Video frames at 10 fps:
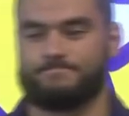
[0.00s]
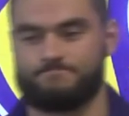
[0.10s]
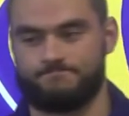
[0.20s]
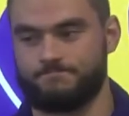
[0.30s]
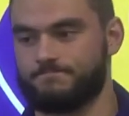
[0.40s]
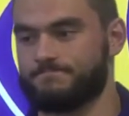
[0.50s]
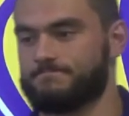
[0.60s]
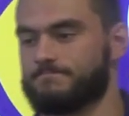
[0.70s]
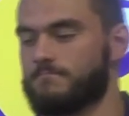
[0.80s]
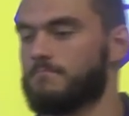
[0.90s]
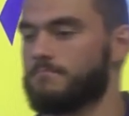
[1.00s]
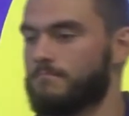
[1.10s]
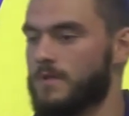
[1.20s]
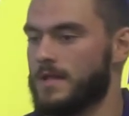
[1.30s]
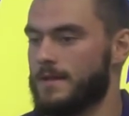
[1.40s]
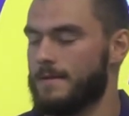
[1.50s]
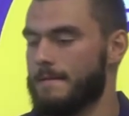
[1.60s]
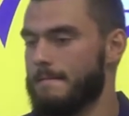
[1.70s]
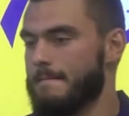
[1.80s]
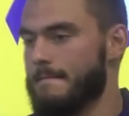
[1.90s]
What did that mean for you to be
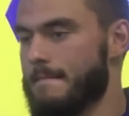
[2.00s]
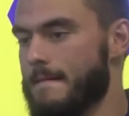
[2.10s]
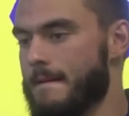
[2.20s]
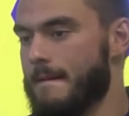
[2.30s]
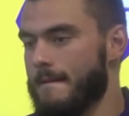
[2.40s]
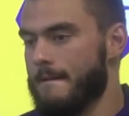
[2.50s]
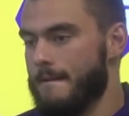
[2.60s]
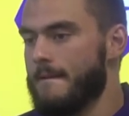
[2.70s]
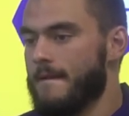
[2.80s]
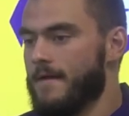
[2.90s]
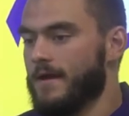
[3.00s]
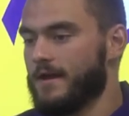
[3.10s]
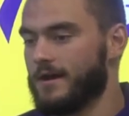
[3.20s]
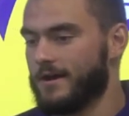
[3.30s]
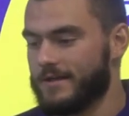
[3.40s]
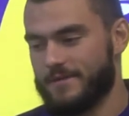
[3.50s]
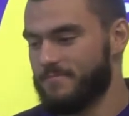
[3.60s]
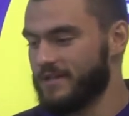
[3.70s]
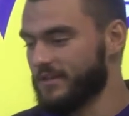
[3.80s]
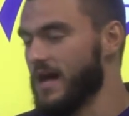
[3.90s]
voted team captain? Uh,
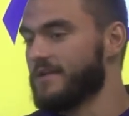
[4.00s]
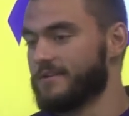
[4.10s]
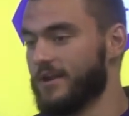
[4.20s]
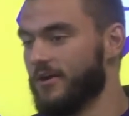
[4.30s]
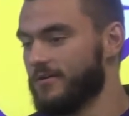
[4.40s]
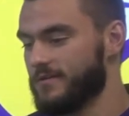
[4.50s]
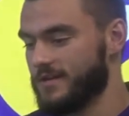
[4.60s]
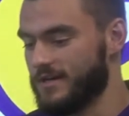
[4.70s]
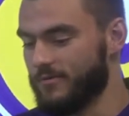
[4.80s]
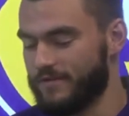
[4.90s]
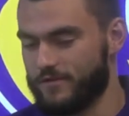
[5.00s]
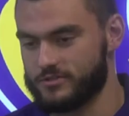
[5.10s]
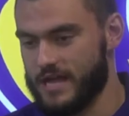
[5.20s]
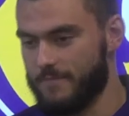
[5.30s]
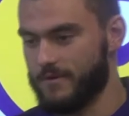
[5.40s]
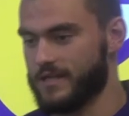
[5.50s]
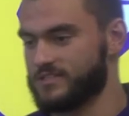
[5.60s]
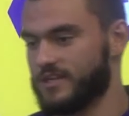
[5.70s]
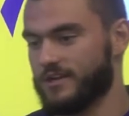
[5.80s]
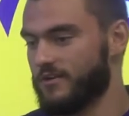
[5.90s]
it meant a lot, you know. Uh, when it first happened, I
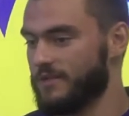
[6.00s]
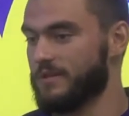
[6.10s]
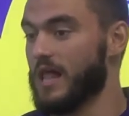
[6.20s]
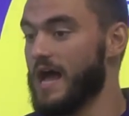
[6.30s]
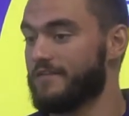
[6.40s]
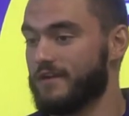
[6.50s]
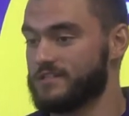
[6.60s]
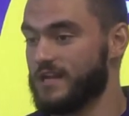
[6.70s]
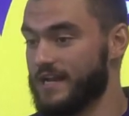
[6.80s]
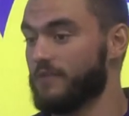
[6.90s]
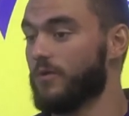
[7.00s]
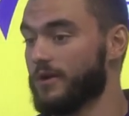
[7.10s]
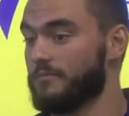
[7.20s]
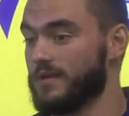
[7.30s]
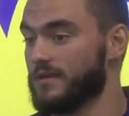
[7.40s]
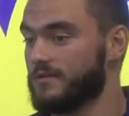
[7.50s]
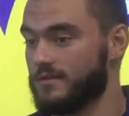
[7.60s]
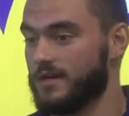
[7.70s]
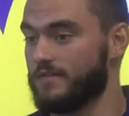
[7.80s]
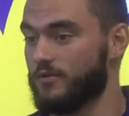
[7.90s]
said, you know, I'd be lying if I said I didn't want to be
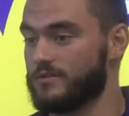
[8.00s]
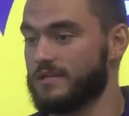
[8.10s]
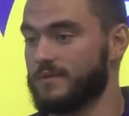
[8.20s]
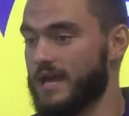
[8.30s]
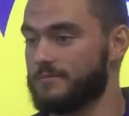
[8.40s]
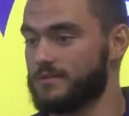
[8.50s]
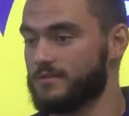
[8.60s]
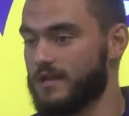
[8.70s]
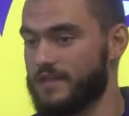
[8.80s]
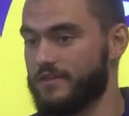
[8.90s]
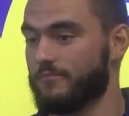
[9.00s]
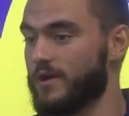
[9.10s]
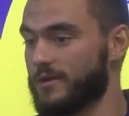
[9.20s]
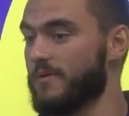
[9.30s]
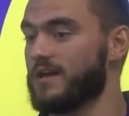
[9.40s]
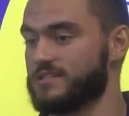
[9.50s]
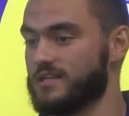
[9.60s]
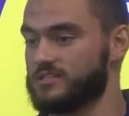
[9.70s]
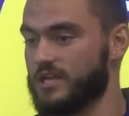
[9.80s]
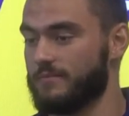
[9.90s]
uh, voted team captain. I think Brett Capacia
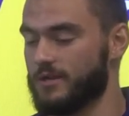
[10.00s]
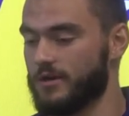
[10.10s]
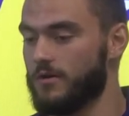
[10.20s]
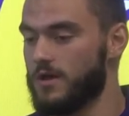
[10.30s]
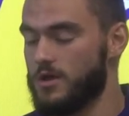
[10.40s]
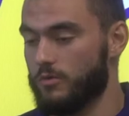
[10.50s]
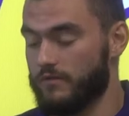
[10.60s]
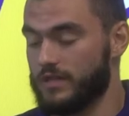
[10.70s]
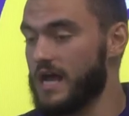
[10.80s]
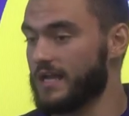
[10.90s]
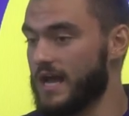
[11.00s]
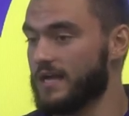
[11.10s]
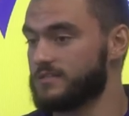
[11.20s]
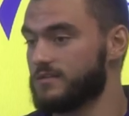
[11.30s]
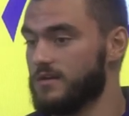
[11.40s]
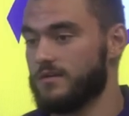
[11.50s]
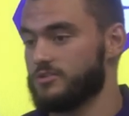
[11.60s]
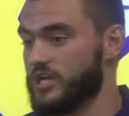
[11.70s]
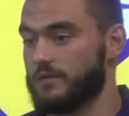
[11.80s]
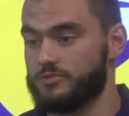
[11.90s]
is the same, you know. We have a lot of guys,
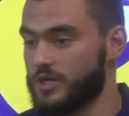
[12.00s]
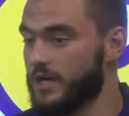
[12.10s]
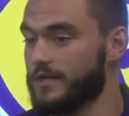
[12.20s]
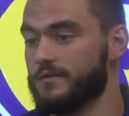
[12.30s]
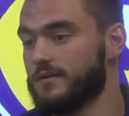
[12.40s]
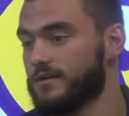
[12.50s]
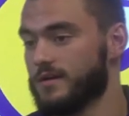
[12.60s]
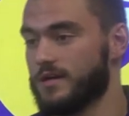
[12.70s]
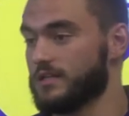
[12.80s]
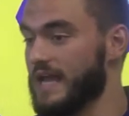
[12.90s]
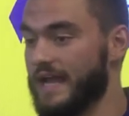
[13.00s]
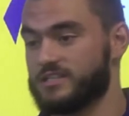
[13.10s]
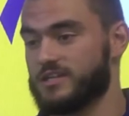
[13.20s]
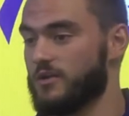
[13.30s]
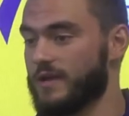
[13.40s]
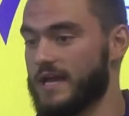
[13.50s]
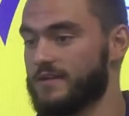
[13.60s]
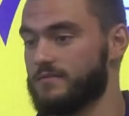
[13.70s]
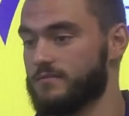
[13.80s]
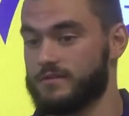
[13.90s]
Jacob Judd, uh, Lance, you know, we
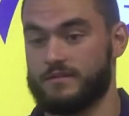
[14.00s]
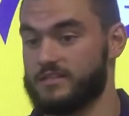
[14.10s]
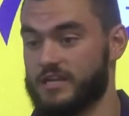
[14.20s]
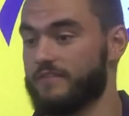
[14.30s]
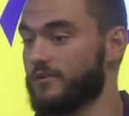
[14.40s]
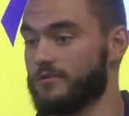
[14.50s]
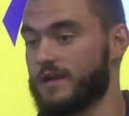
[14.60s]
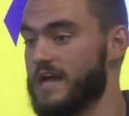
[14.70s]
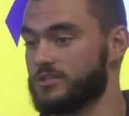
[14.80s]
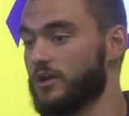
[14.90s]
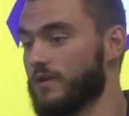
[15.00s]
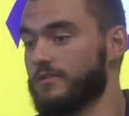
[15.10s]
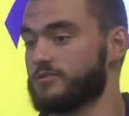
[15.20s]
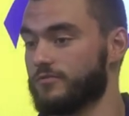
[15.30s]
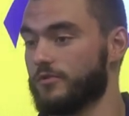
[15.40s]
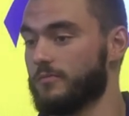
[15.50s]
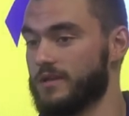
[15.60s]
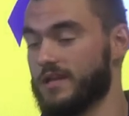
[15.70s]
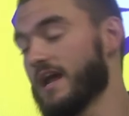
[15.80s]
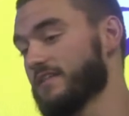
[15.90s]
got Xavier, guys all around this room
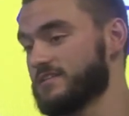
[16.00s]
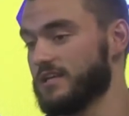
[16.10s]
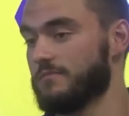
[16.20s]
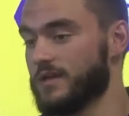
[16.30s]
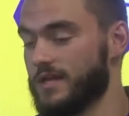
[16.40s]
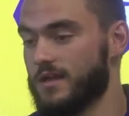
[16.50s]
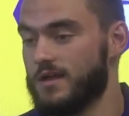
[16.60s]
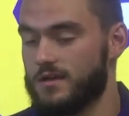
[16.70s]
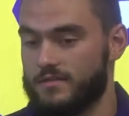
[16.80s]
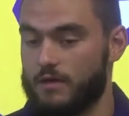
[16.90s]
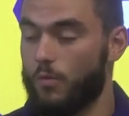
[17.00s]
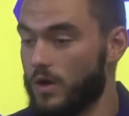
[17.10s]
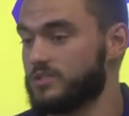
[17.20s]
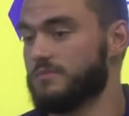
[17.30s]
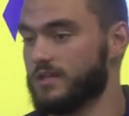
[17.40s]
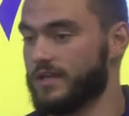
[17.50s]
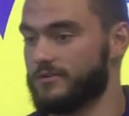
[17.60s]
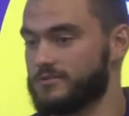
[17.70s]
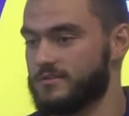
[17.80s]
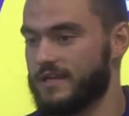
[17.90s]
and, and, on the team that, that want to be
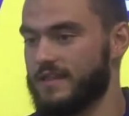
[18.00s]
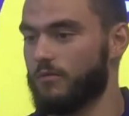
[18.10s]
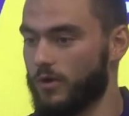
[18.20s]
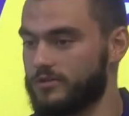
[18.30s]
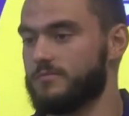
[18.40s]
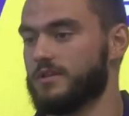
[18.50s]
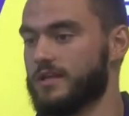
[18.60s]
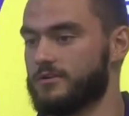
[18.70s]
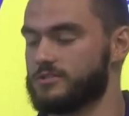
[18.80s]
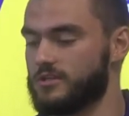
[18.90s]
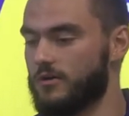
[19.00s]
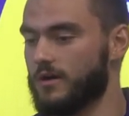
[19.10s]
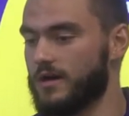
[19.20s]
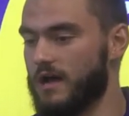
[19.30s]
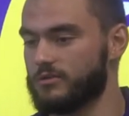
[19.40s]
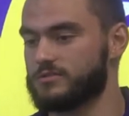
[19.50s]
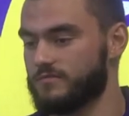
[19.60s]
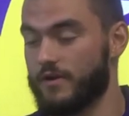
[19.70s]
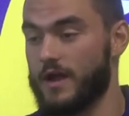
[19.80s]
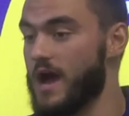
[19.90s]
leaders and that work to be leaders. So uh, I
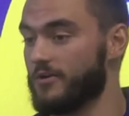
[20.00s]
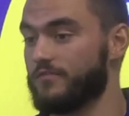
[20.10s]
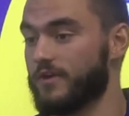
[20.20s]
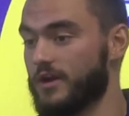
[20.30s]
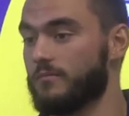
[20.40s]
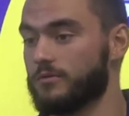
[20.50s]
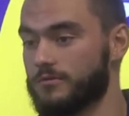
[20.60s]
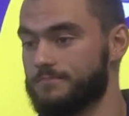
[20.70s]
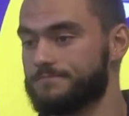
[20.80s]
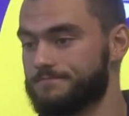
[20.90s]
was very honored and very humbled.